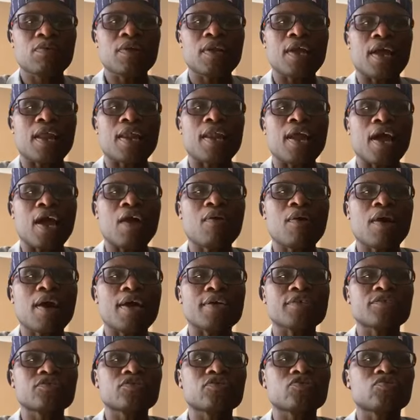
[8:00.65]
will allow
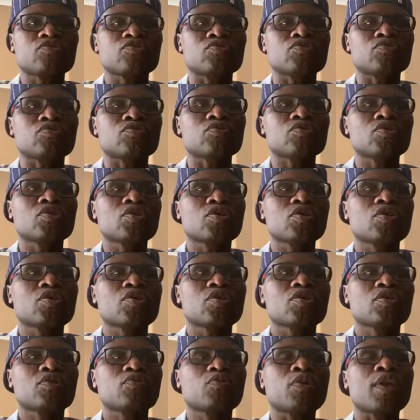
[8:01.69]
us to
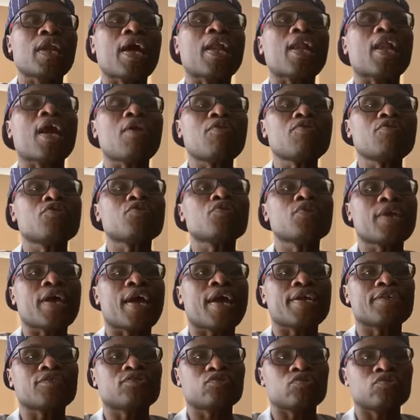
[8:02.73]
will allow you
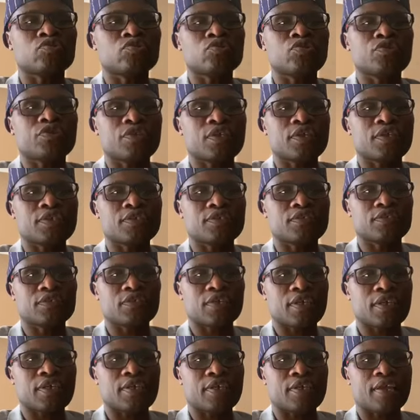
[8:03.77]
guys to do
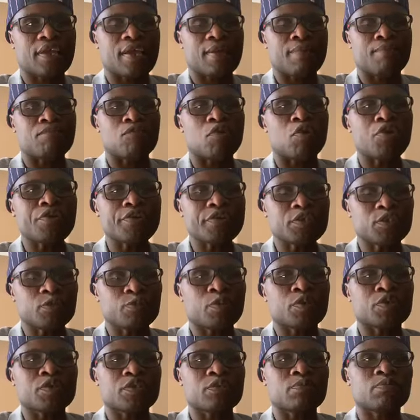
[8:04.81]
things in a more
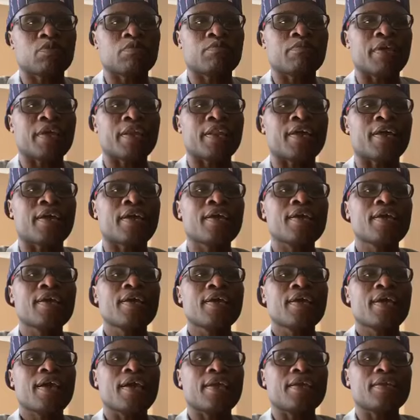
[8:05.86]
responsible manner
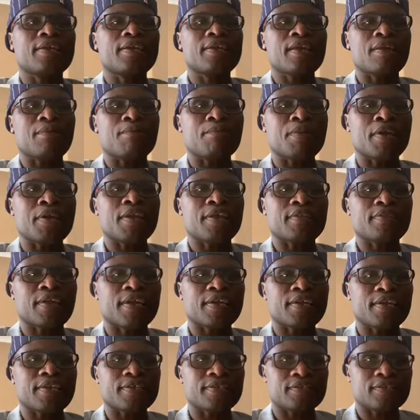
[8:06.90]
and in a manner
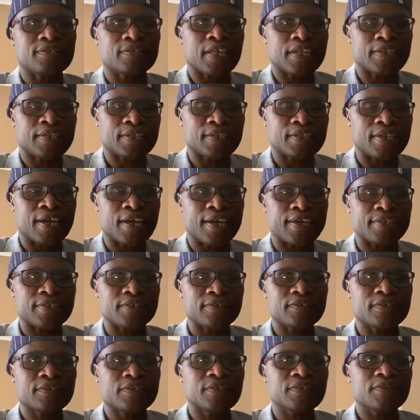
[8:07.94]
that is
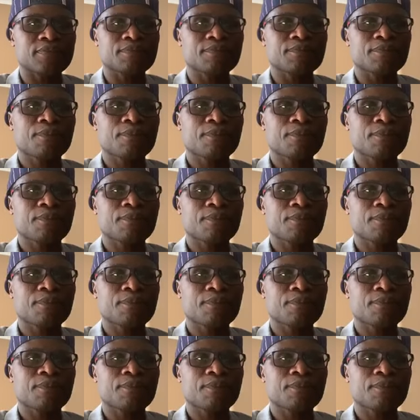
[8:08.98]
standardized.